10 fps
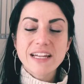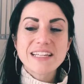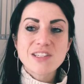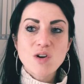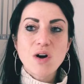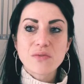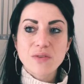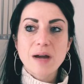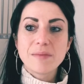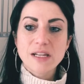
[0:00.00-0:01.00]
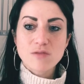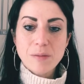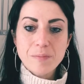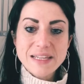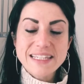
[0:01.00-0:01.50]
If it is not a
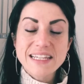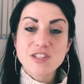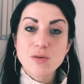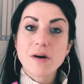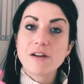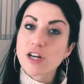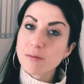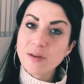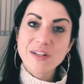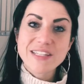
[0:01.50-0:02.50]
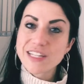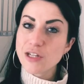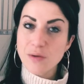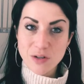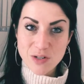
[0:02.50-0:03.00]
family-run business, you are a community,
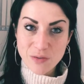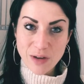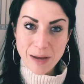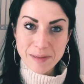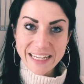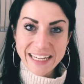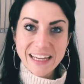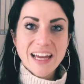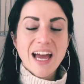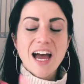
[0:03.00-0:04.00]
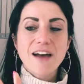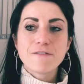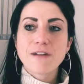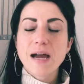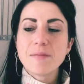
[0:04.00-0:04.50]
you are not a family. A
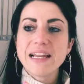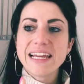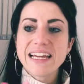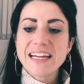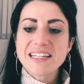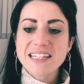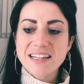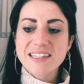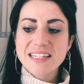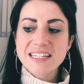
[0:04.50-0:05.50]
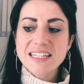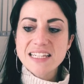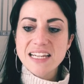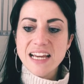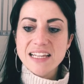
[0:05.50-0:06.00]
family
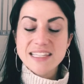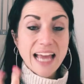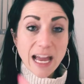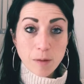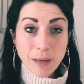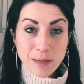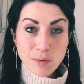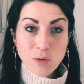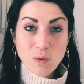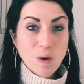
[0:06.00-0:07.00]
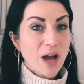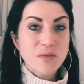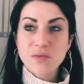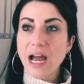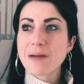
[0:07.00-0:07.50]
doesn't sack people.
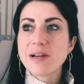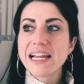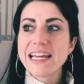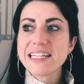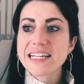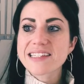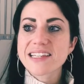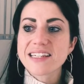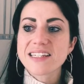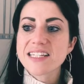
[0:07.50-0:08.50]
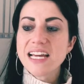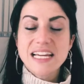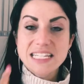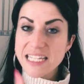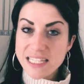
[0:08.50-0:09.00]
A family doesn't
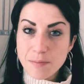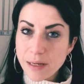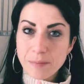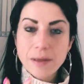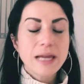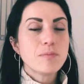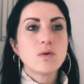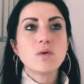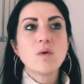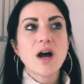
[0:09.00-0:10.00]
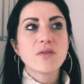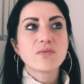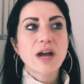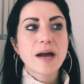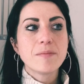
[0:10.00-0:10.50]
discipline people. A
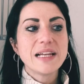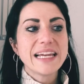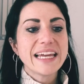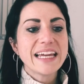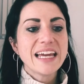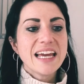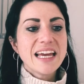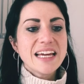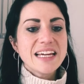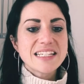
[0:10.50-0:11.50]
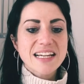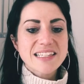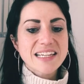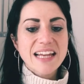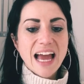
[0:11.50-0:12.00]
family
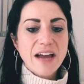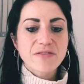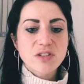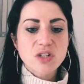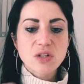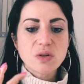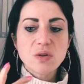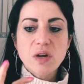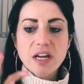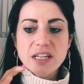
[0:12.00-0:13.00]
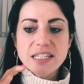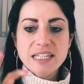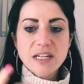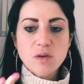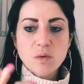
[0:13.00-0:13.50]
doesn't have to
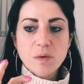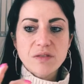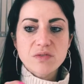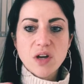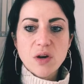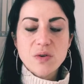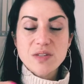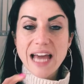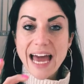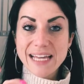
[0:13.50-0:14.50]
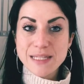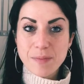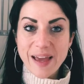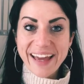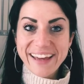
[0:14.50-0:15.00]
deal with those
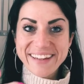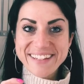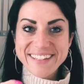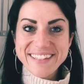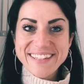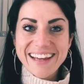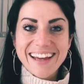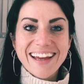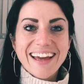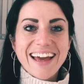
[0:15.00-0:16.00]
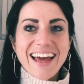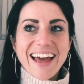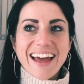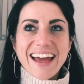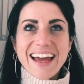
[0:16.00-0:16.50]
aspects
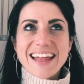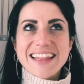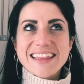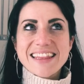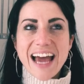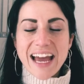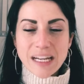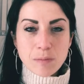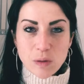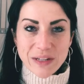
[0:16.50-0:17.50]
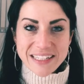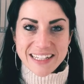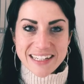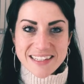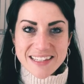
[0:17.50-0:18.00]
that an employer
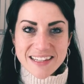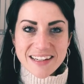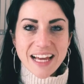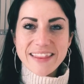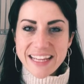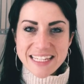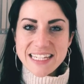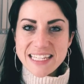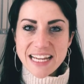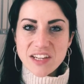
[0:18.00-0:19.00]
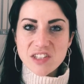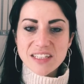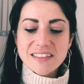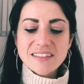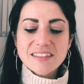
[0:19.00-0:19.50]
does. Like, there's a
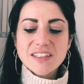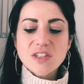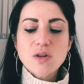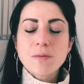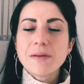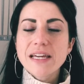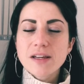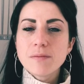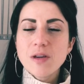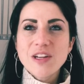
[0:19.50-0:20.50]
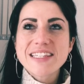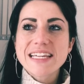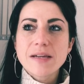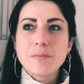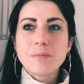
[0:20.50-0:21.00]
distinction. You can be a
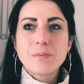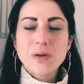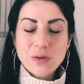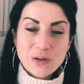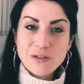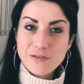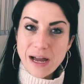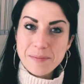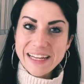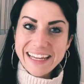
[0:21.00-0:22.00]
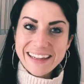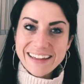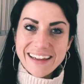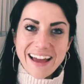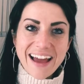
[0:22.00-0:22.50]
community, but you're not a family.